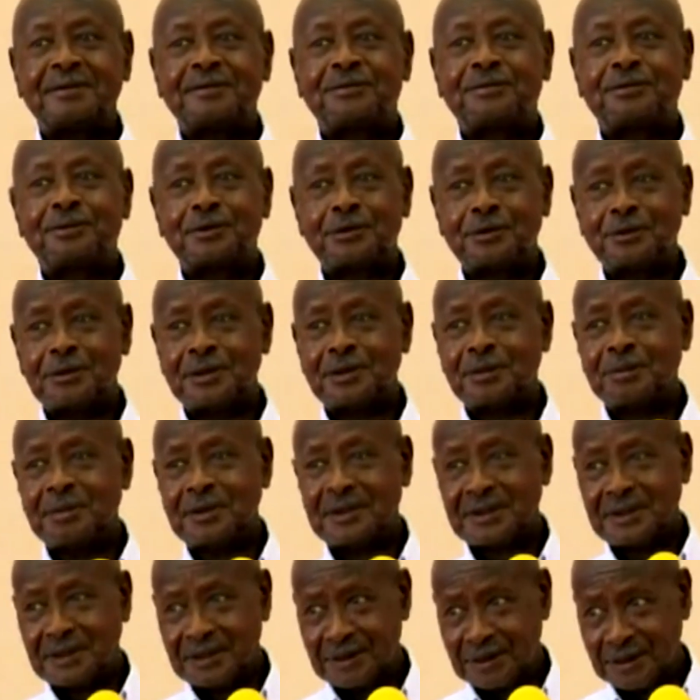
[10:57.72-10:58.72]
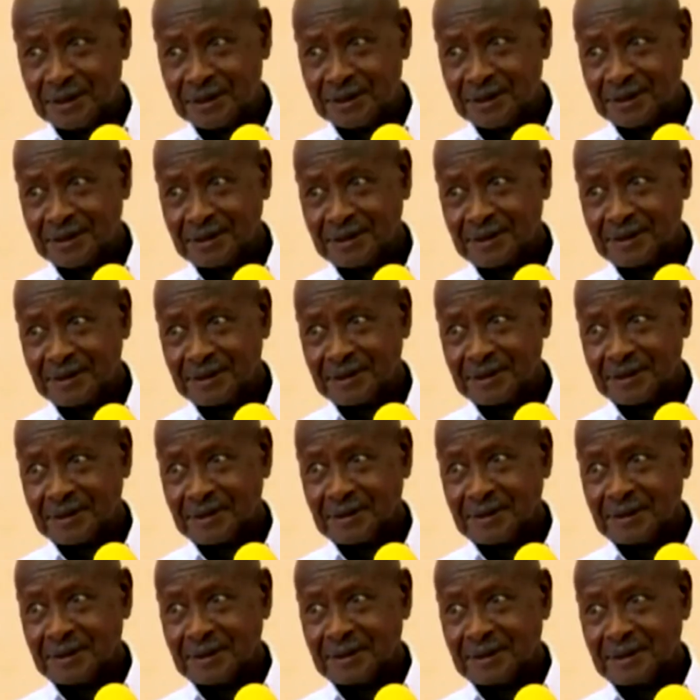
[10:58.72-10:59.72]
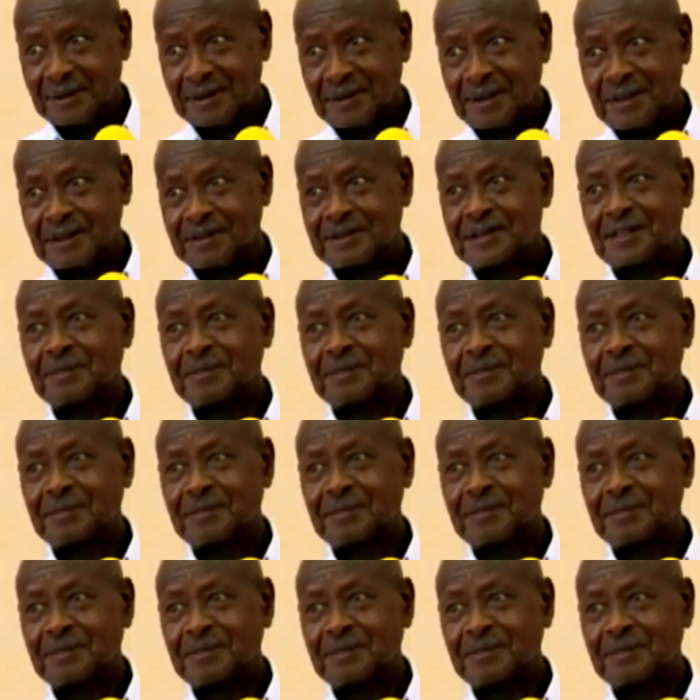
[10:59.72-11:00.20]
food will be needed. And